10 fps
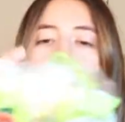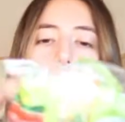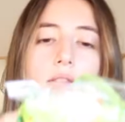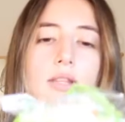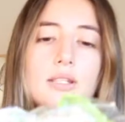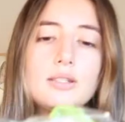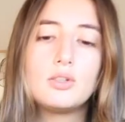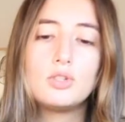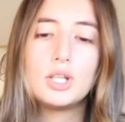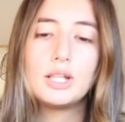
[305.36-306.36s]
I got this
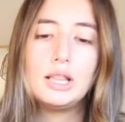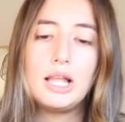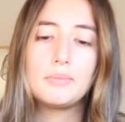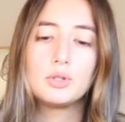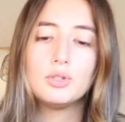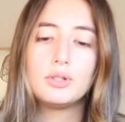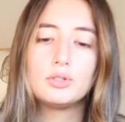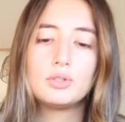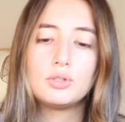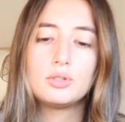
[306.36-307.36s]
chili lime
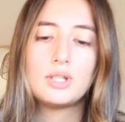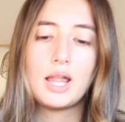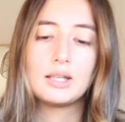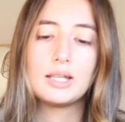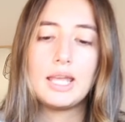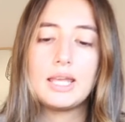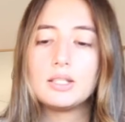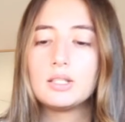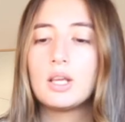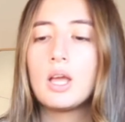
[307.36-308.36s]
crunch salad kit
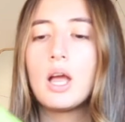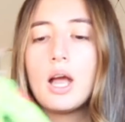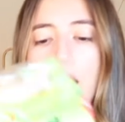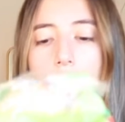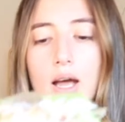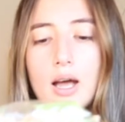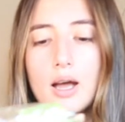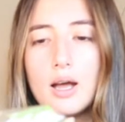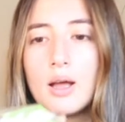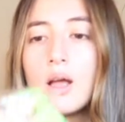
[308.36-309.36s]

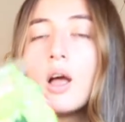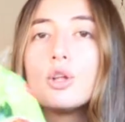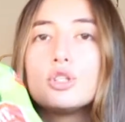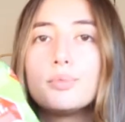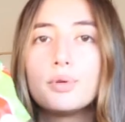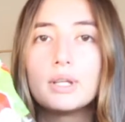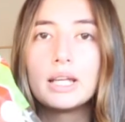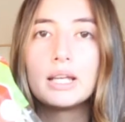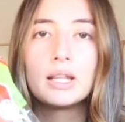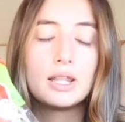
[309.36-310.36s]
to put
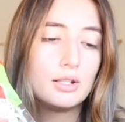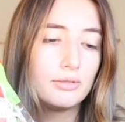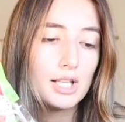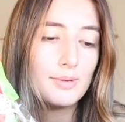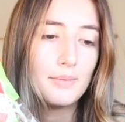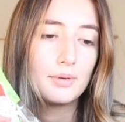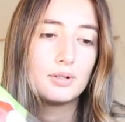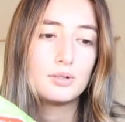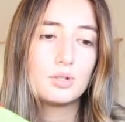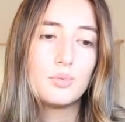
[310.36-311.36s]
in the rice paper
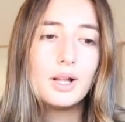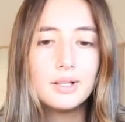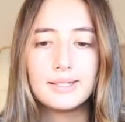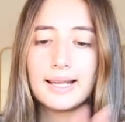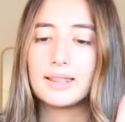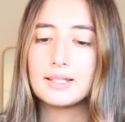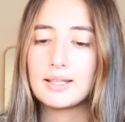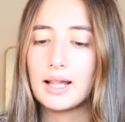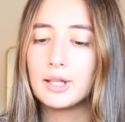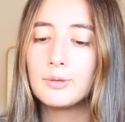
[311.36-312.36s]
rolls as well as like the
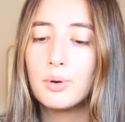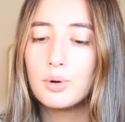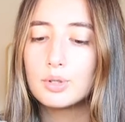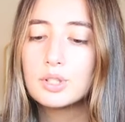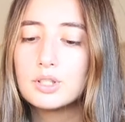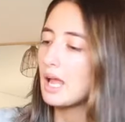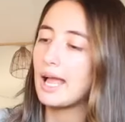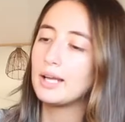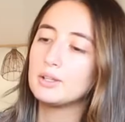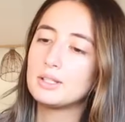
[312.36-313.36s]
salad portion.
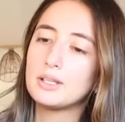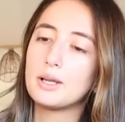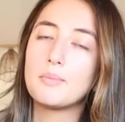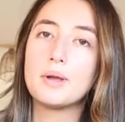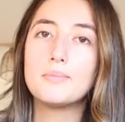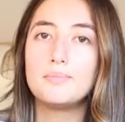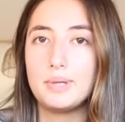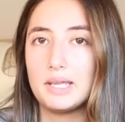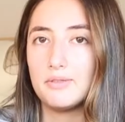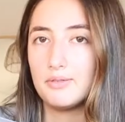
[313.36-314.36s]
I got some
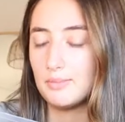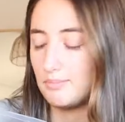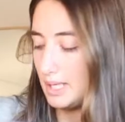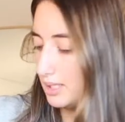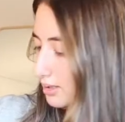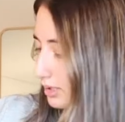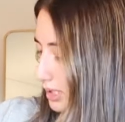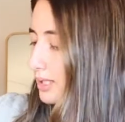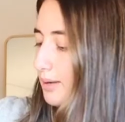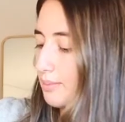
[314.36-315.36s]
beef mince,
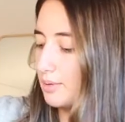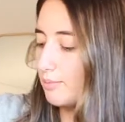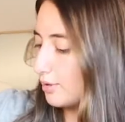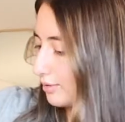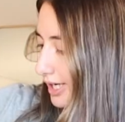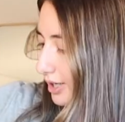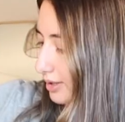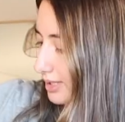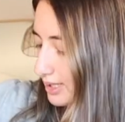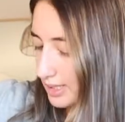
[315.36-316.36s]
some
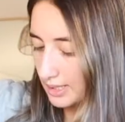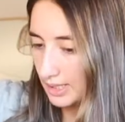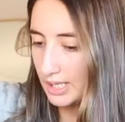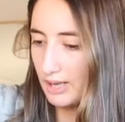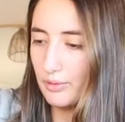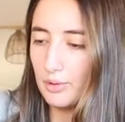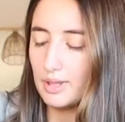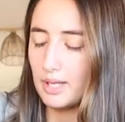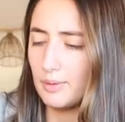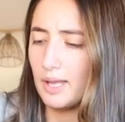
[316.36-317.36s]
burrito seasoning, even though I
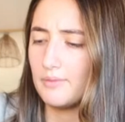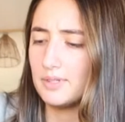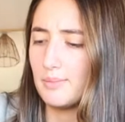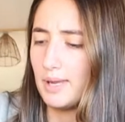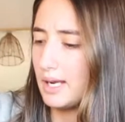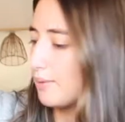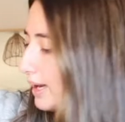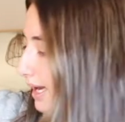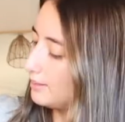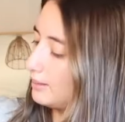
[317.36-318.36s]
think we have some
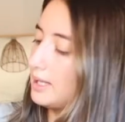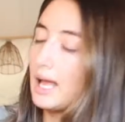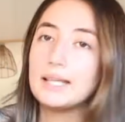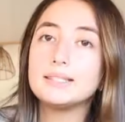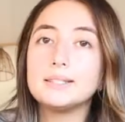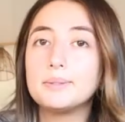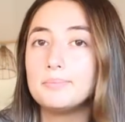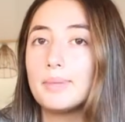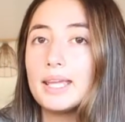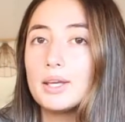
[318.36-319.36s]
anyway, a light
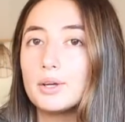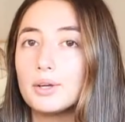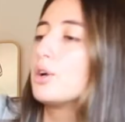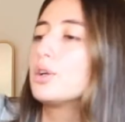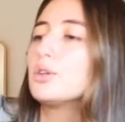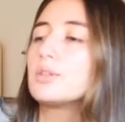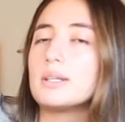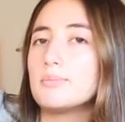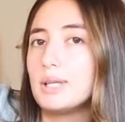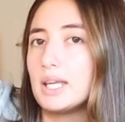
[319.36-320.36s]
mayo, cooked
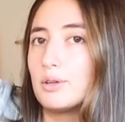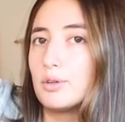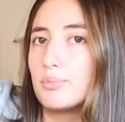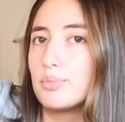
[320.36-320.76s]
and peeled